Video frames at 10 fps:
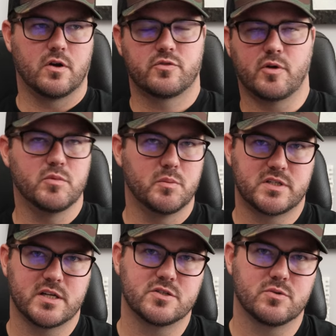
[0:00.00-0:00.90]
There are some
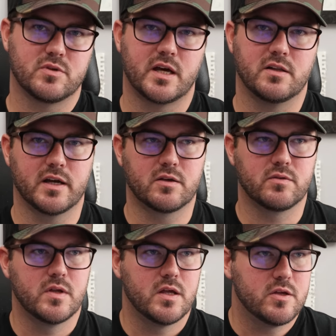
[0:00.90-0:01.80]
limitations with that.
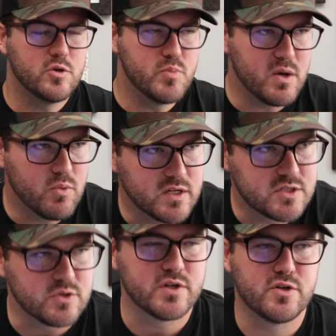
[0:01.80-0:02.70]
Like you may
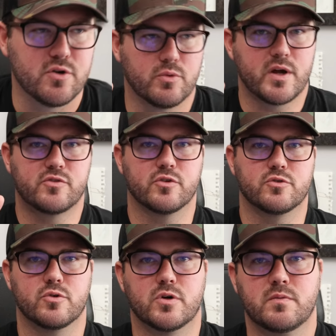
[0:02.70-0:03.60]
want to, in your eraser
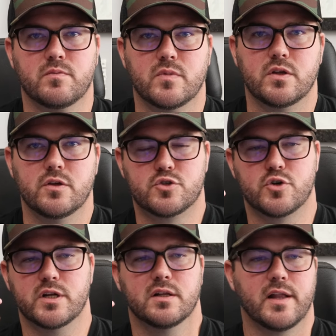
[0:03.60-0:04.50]
tool, you
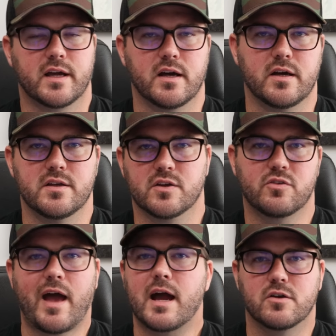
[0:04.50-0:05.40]
treat it like a, an
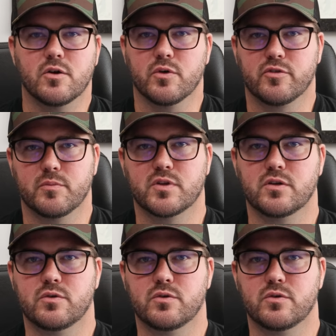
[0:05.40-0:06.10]
X-Acto or something.